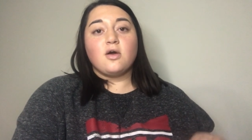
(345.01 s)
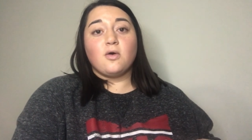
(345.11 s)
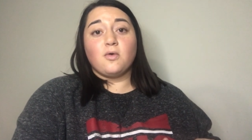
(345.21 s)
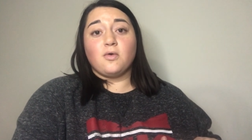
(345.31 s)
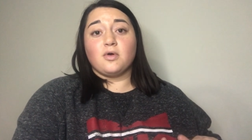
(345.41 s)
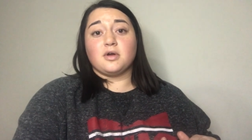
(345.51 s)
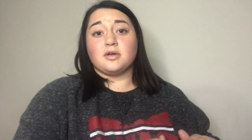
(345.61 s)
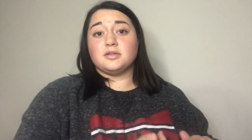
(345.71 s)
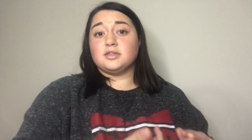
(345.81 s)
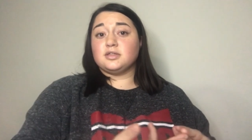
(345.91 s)
or
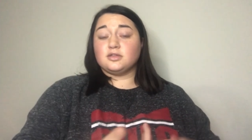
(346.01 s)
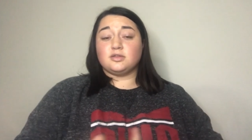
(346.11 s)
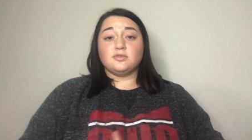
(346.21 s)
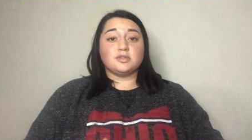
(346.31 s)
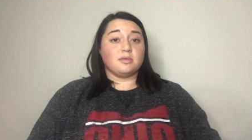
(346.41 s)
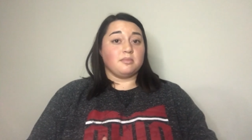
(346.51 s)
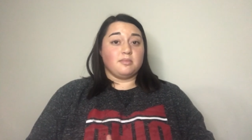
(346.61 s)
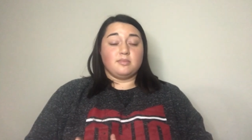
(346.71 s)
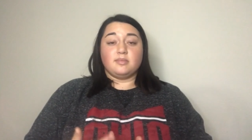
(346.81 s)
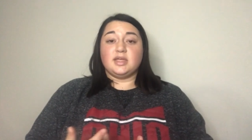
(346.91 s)
do some
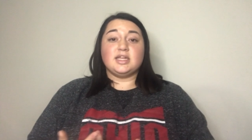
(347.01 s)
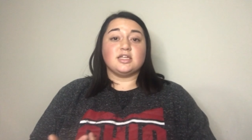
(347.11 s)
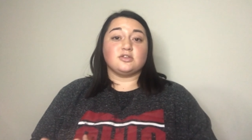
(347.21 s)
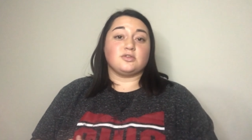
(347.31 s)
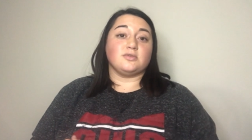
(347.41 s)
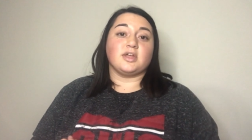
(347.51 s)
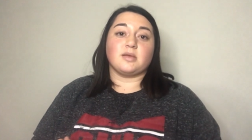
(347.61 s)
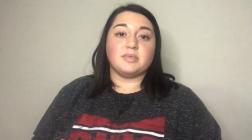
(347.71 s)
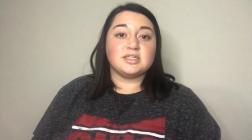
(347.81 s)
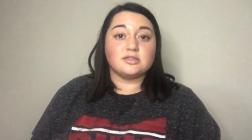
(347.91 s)
meetings through like a
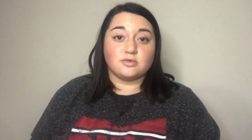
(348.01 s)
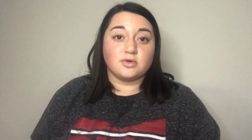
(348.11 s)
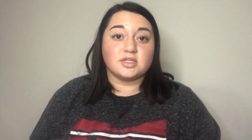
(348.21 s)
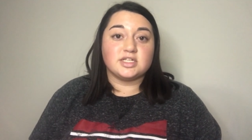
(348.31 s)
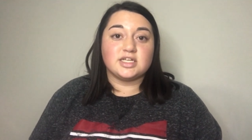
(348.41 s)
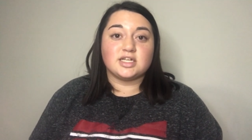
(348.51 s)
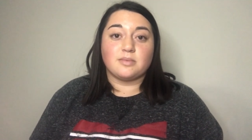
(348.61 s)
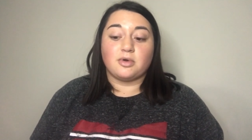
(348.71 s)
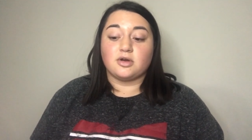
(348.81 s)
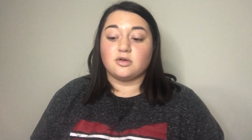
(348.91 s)
business organization I'm
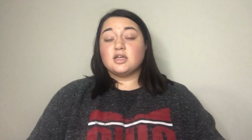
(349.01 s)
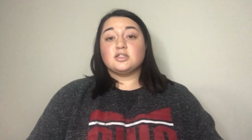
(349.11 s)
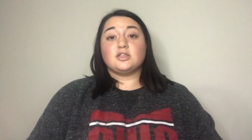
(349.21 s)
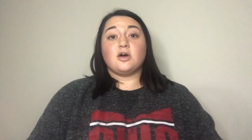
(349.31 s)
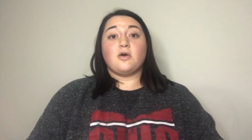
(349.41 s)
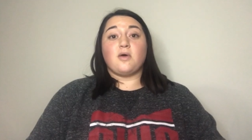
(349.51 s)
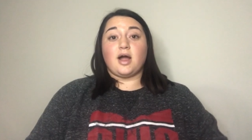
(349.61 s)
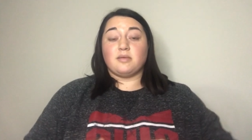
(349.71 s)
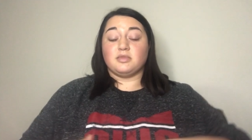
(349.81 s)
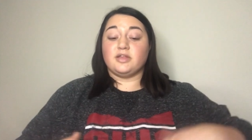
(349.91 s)
partnered with. So
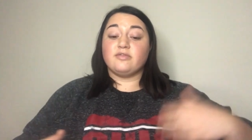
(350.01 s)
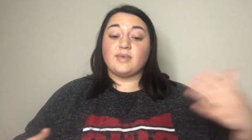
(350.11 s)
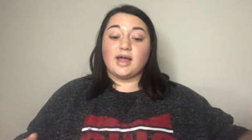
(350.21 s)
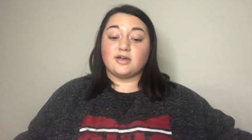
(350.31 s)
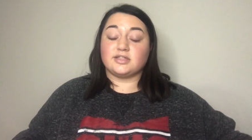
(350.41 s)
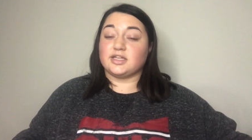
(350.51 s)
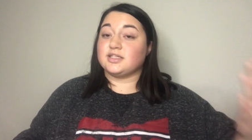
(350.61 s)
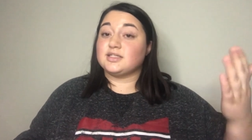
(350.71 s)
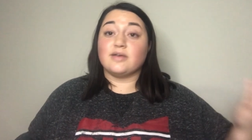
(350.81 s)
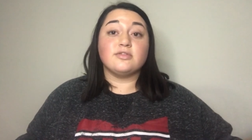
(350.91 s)
I'm leaving my house at like
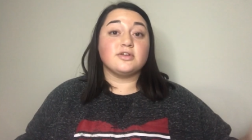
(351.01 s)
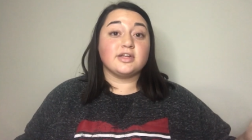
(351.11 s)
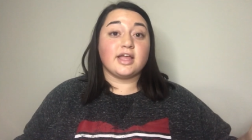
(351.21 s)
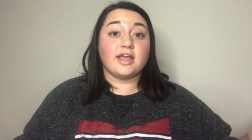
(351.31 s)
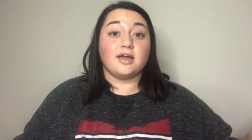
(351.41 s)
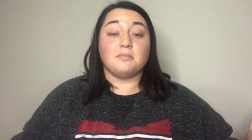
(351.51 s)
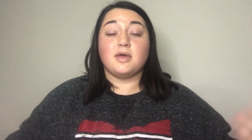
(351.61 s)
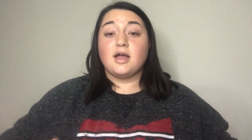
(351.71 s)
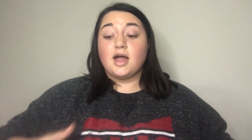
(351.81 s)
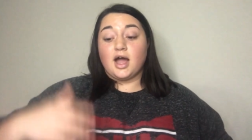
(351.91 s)
7:30 a.m.
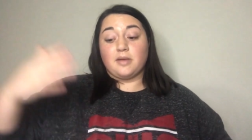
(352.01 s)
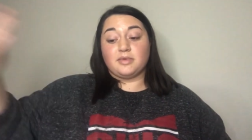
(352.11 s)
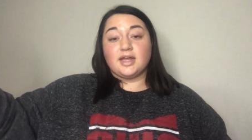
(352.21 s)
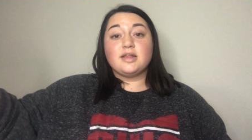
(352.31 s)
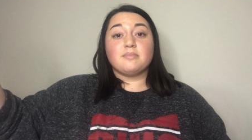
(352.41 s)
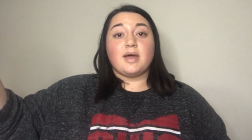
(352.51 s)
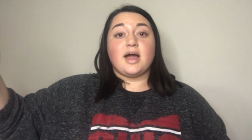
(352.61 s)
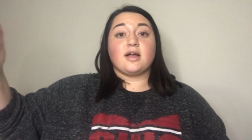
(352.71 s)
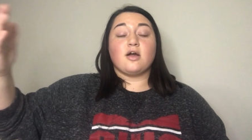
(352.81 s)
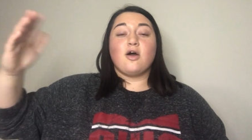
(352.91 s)
I'm getting
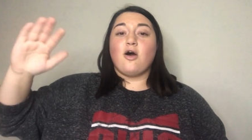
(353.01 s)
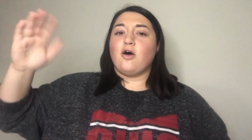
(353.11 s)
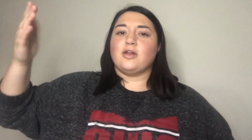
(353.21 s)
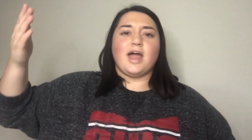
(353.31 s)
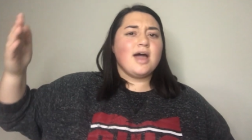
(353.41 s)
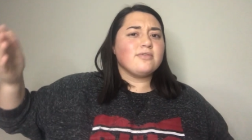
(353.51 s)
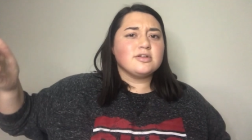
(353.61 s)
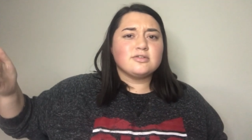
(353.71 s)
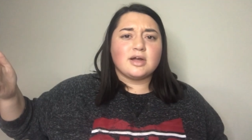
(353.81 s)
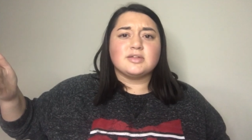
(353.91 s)
back on
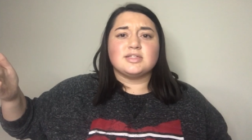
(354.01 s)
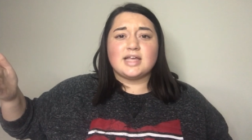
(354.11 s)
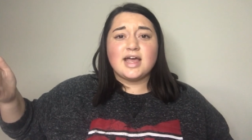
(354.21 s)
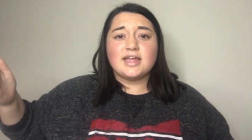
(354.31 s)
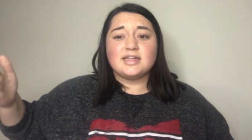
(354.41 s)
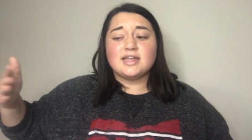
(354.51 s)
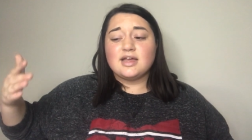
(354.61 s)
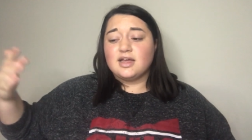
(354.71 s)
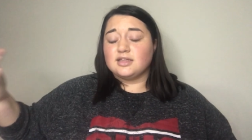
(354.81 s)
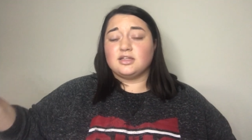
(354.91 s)
average around 10,
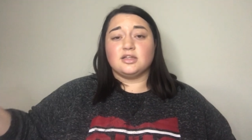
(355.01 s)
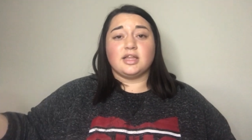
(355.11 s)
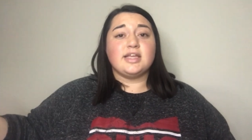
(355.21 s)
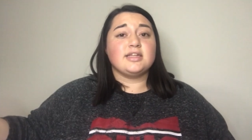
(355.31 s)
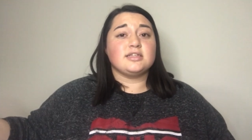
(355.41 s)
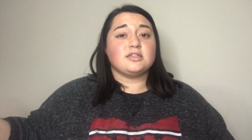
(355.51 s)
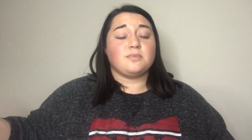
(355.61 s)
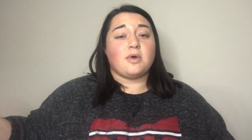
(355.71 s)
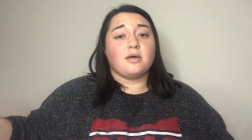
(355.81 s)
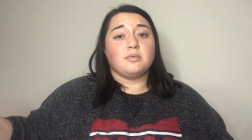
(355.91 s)
the latest
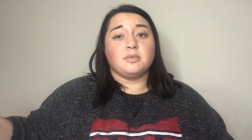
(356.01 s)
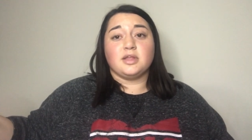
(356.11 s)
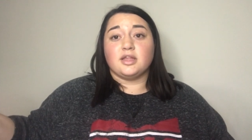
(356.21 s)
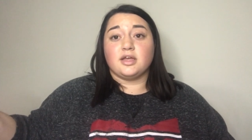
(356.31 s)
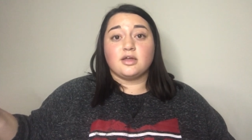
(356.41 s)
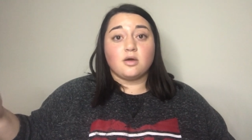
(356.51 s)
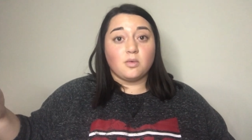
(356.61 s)
probably like